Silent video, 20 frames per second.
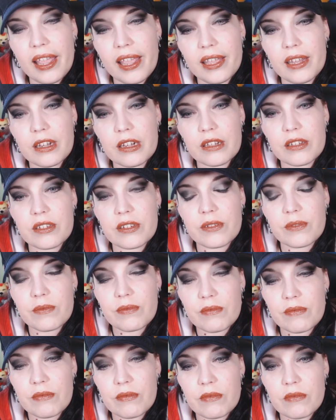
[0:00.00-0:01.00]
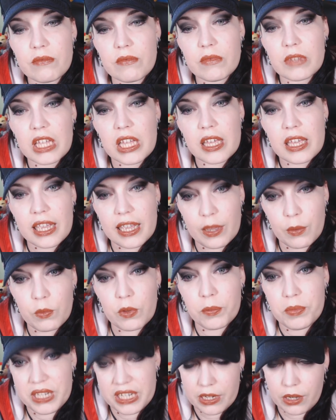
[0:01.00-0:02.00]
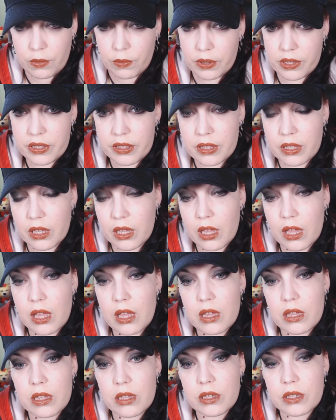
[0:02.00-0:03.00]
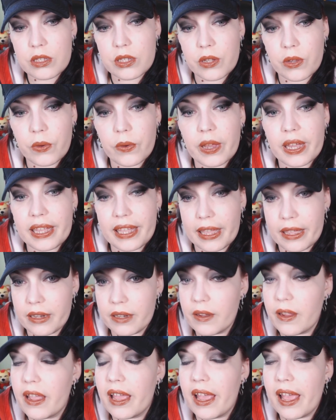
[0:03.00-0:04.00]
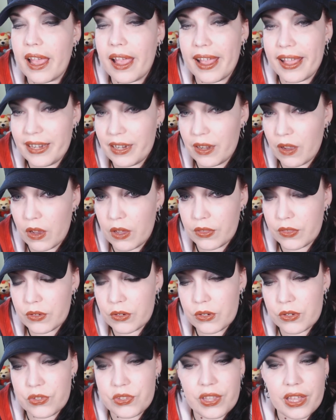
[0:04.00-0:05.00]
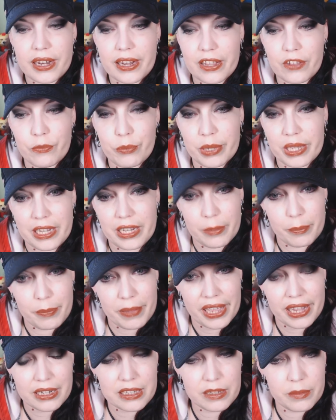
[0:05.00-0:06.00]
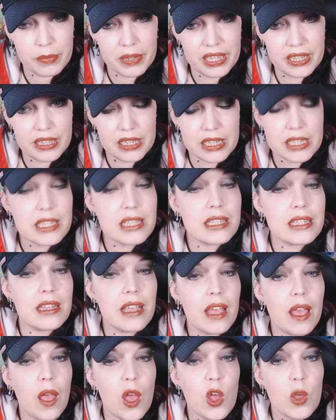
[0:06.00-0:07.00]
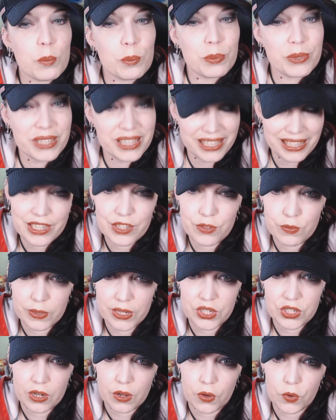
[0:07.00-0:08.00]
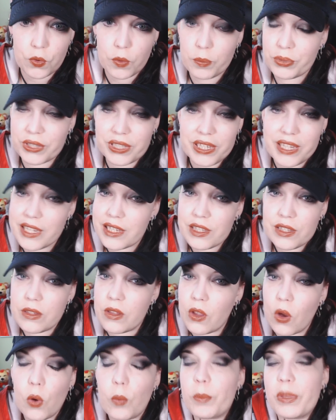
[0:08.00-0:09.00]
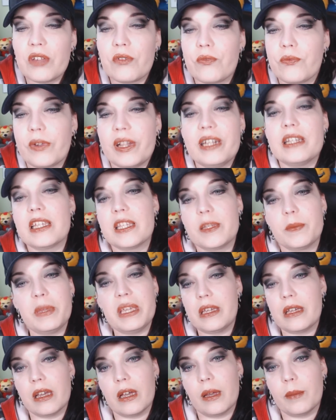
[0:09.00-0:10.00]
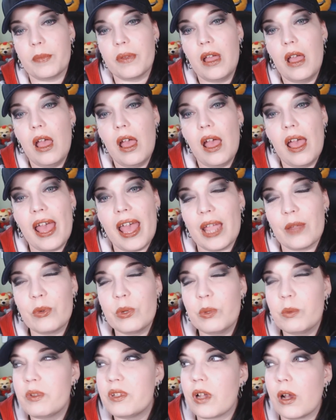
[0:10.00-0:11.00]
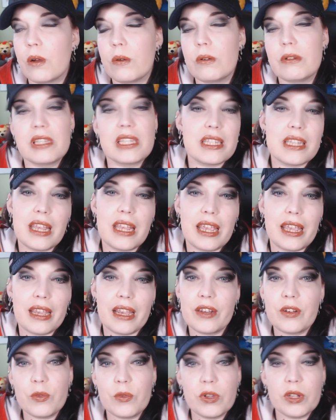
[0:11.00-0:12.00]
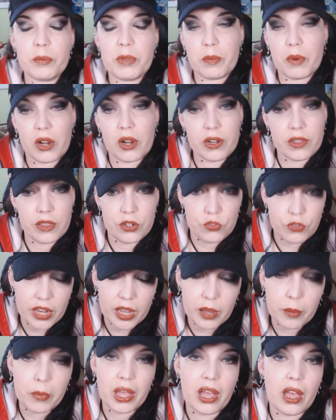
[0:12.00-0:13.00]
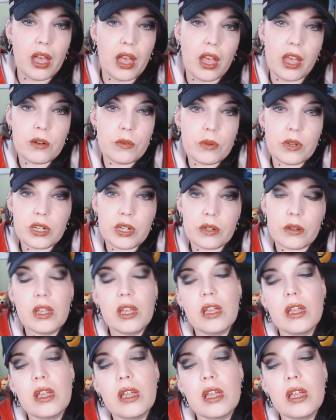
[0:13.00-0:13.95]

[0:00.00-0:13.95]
and it will be dealt with. So again, any authors that have been impacted by this, please reach out. Please don't be afraid to speak up. Everyone's always saying, I don't want to be part of the drama. I don't want to.